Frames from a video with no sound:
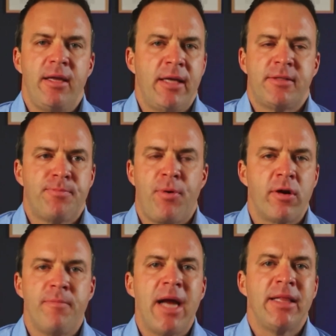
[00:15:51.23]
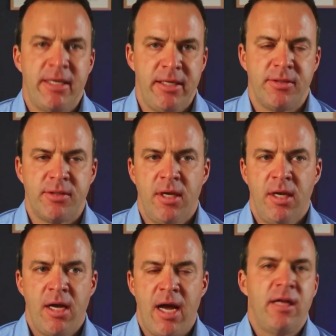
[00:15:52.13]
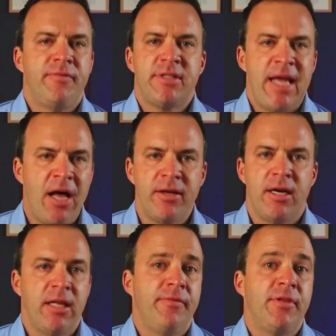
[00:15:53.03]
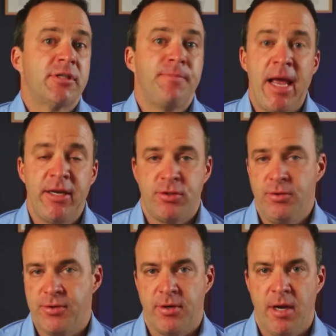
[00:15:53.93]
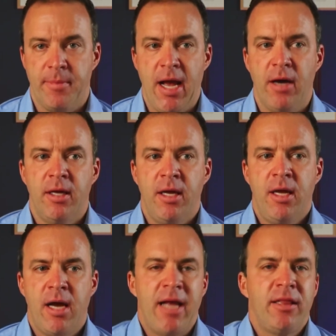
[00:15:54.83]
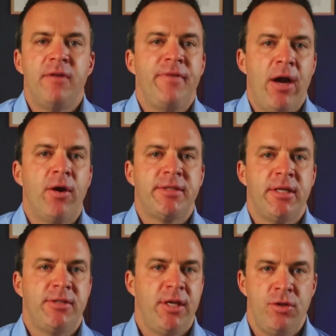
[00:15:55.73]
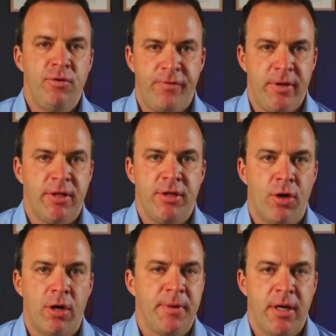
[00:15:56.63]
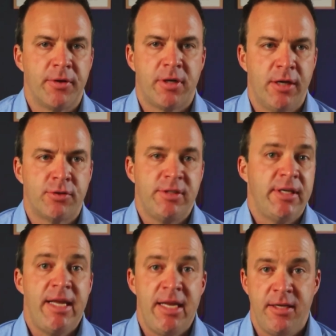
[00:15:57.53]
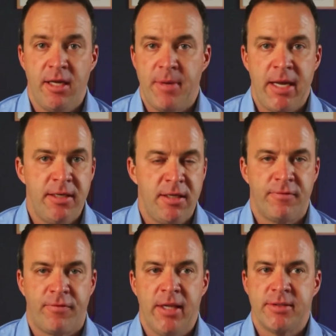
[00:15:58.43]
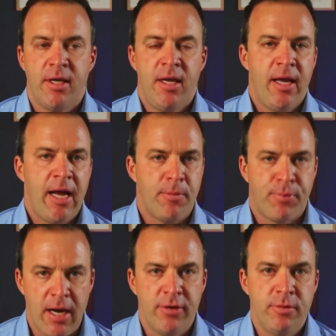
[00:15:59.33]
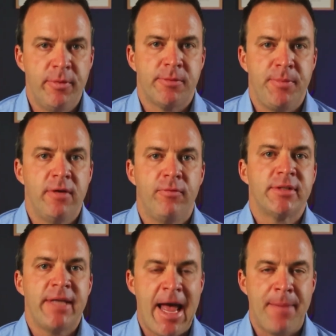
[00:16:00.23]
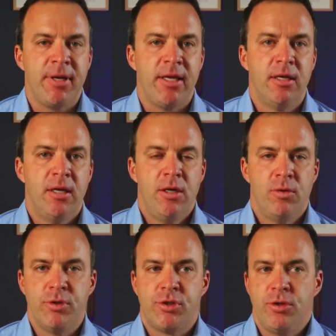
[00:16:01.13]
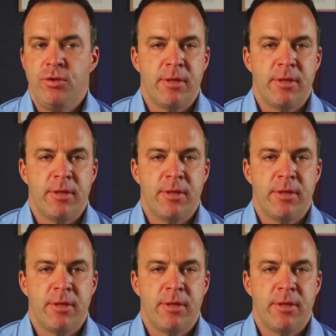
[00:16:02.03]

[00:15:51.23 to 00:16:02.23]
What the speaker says: That's part of my lineage. I love Italian. I love the Spanish shoes that are coming out. I love heritage that you feel in Europe and other countries, in India, my Indian friends, how proud you must be of what's happening with shoes.